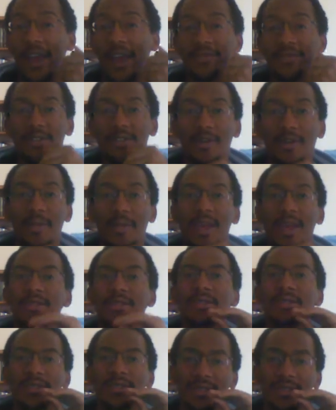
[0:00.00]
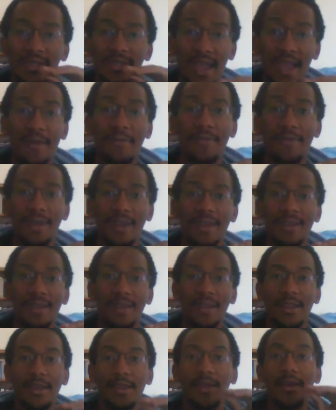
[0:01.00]
5-star match.
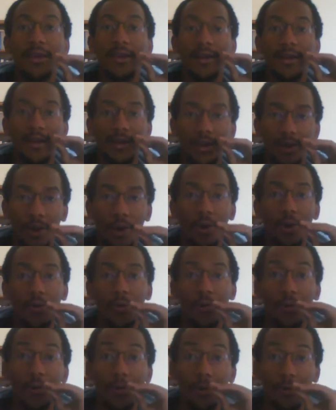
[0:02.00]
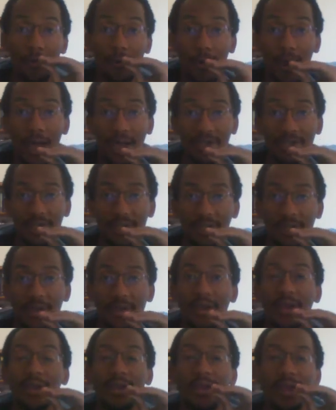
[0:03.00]
Definitely go watch it.
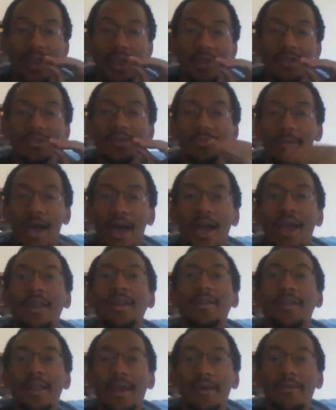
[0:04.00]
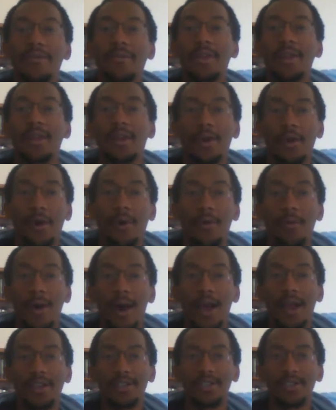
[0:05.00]
It is my definite go
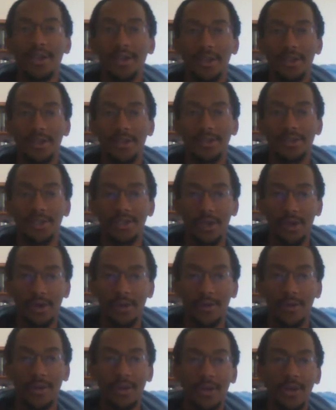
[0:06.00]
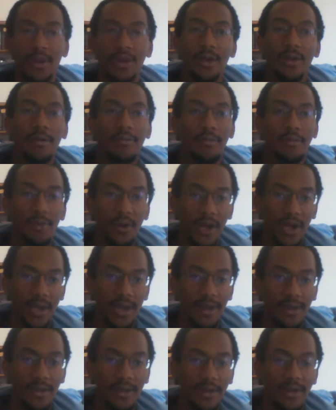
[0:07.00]
watch on this show.
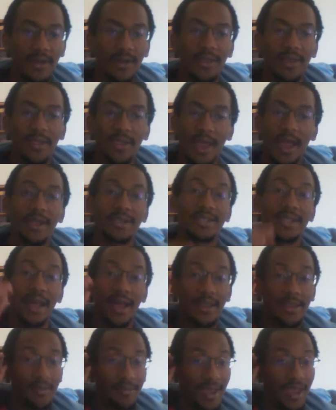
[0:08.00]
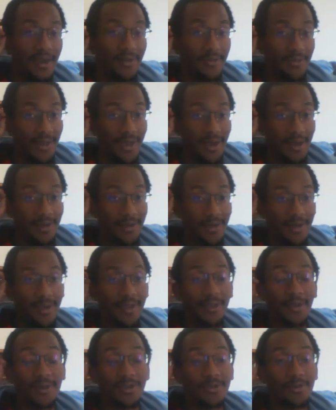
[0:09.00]
But that's not the main event.
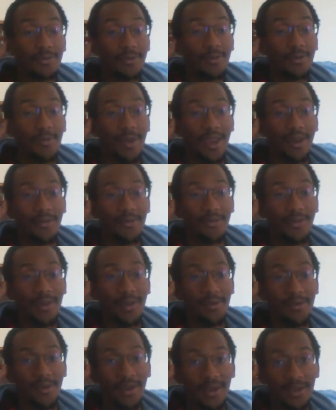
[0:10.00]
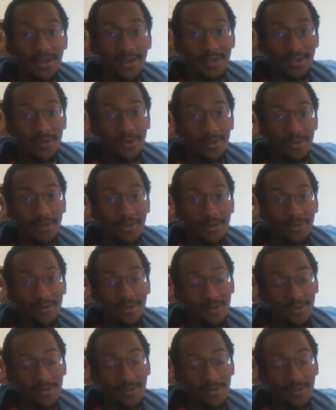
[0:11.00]
The true main event, as you